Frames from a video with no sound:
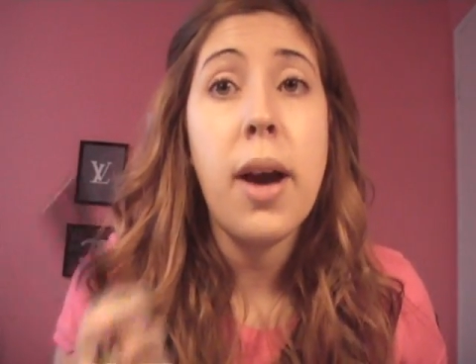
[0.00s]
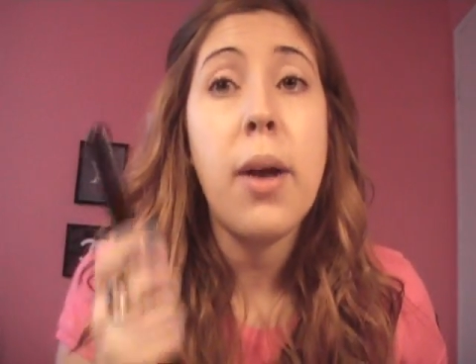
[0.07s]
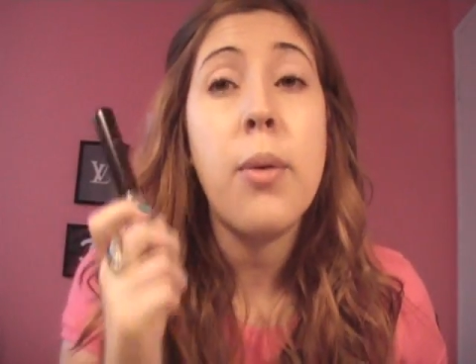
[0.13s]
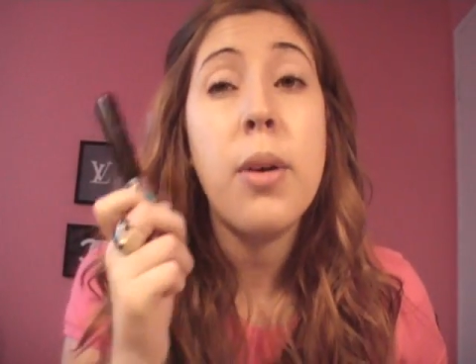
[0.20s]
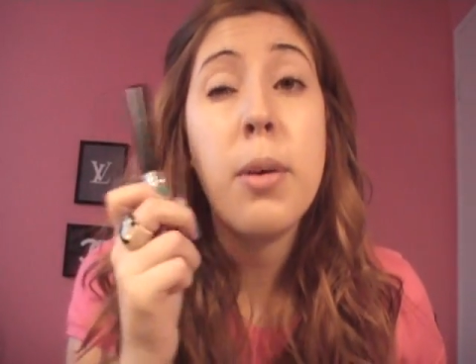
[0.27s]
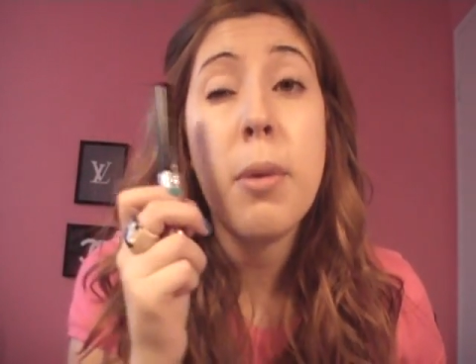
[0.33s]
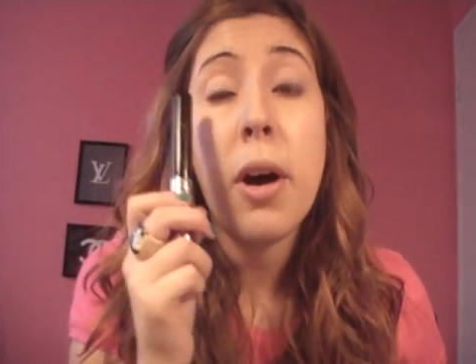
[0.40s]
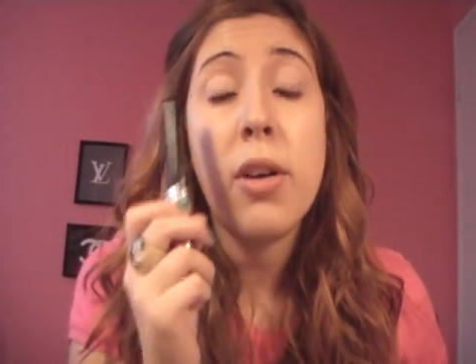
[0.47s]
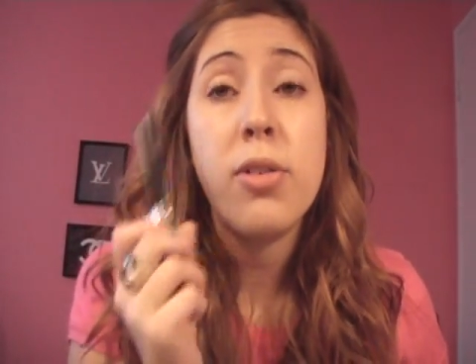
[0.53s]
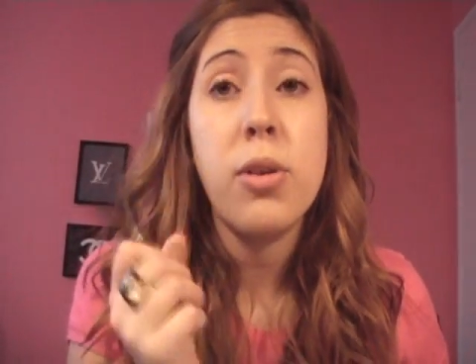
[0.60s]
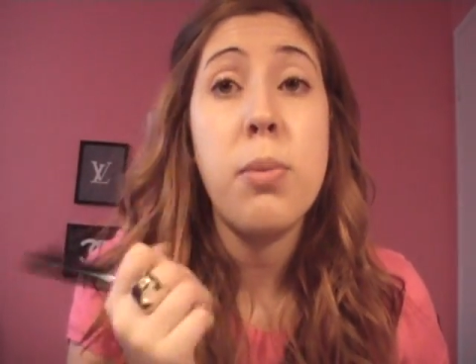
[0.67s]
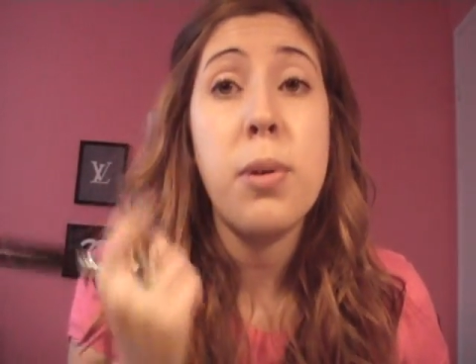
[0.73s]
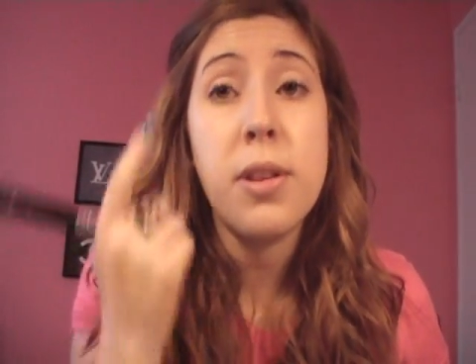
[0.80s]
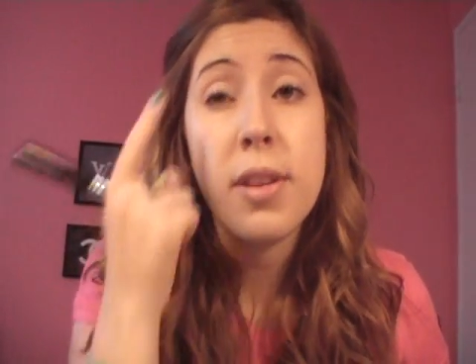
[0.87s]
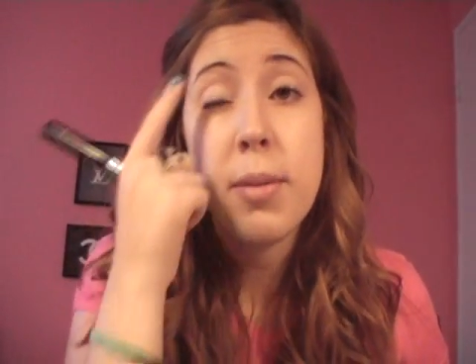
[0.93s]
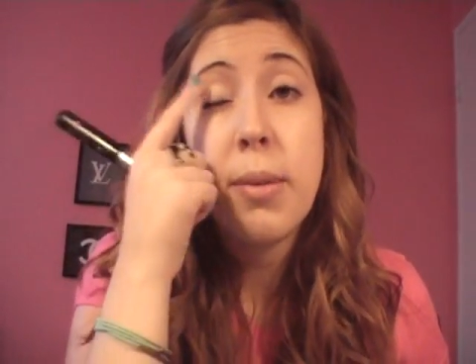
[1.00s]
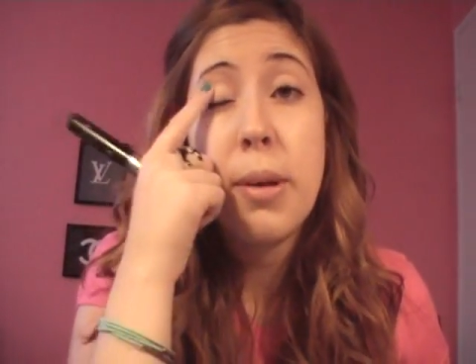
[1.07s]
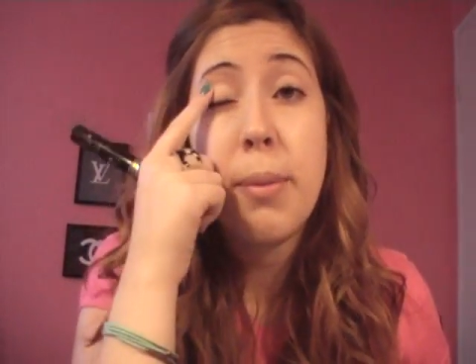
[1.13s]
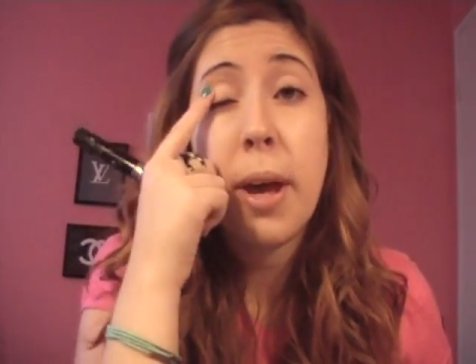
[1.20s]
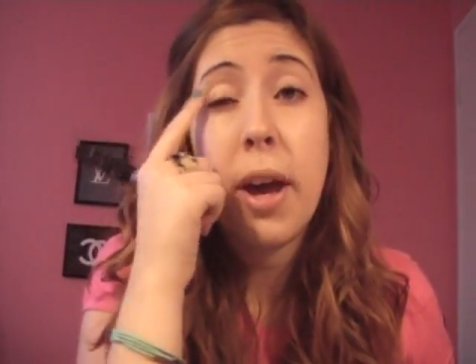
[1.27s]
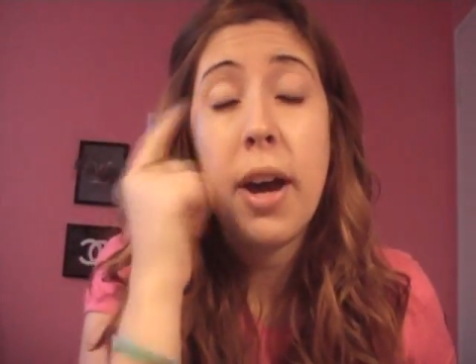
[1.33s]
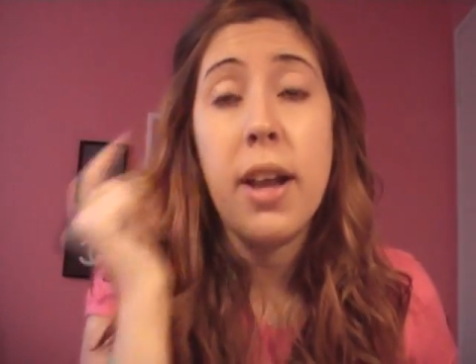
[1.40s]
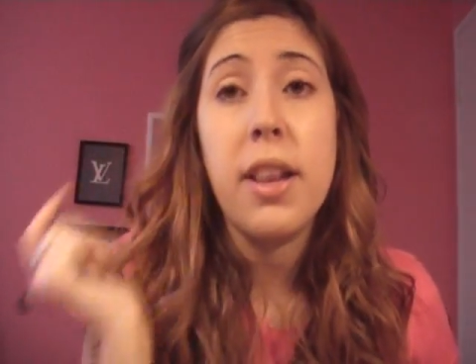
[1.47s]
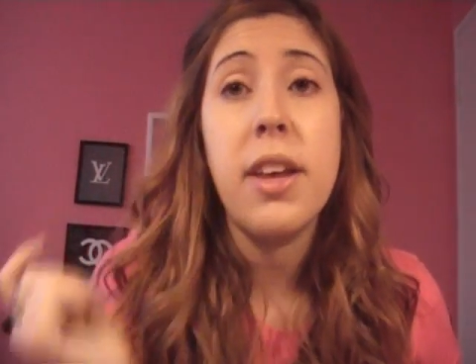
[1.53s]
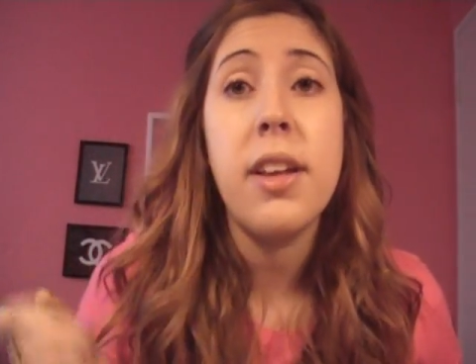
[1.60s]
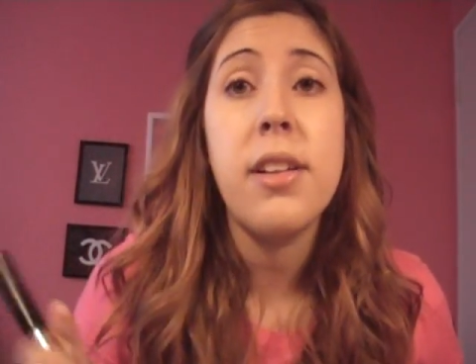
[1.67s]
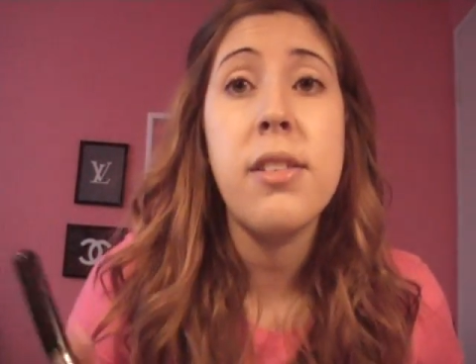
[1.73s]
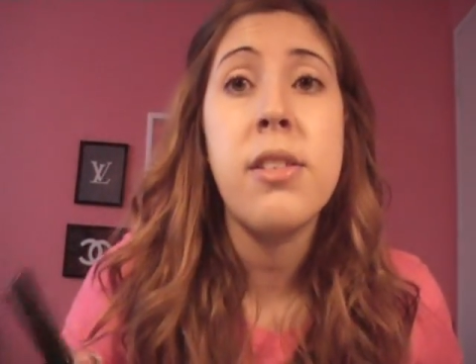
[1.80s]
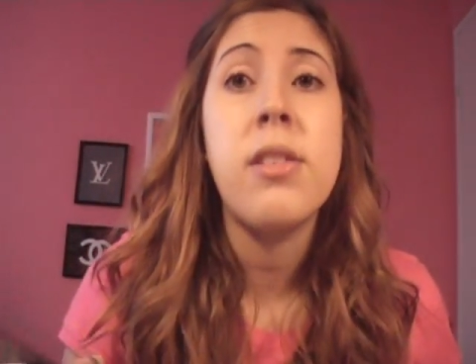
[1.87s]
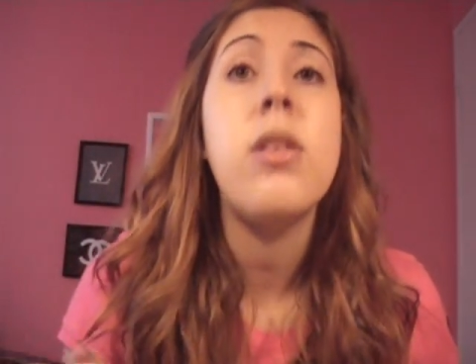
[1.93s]
I would also put some on my
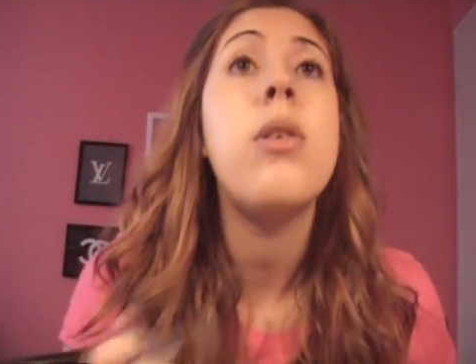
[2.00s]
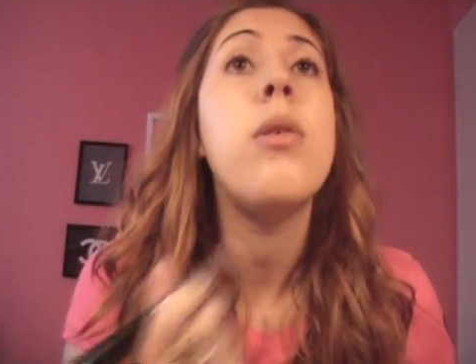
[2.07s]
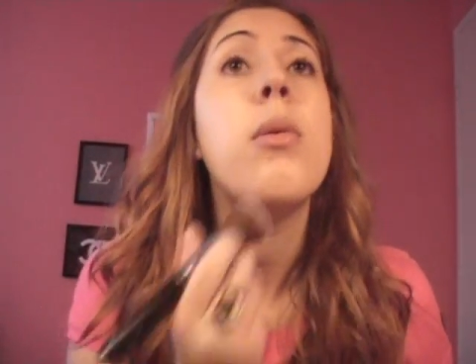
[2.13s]
eyelids